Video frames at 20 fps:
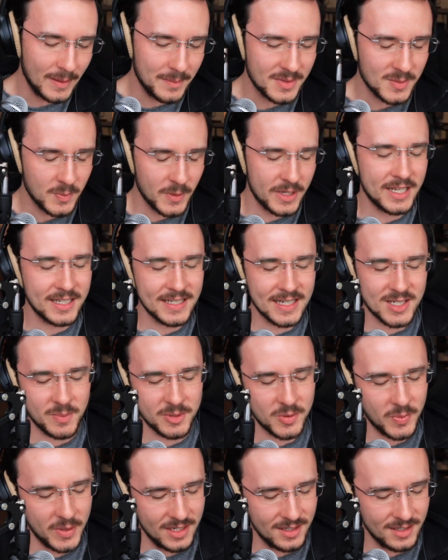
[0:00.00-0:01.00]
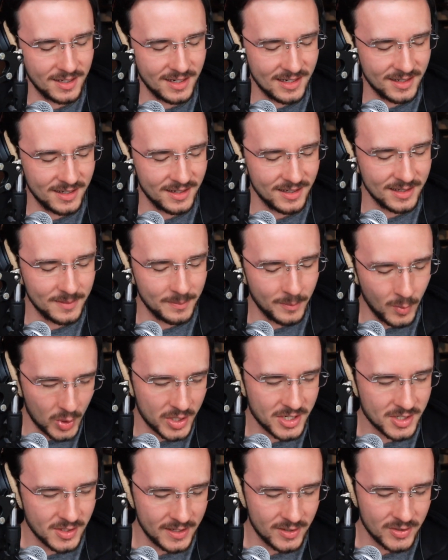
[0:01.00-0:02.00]
I'm splitting attention between
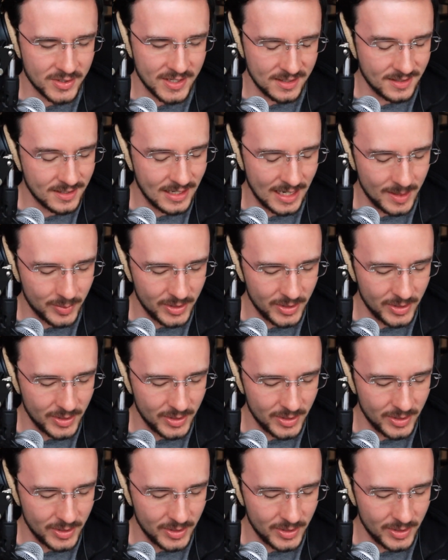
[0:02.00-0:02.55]
mortgage lenders and sign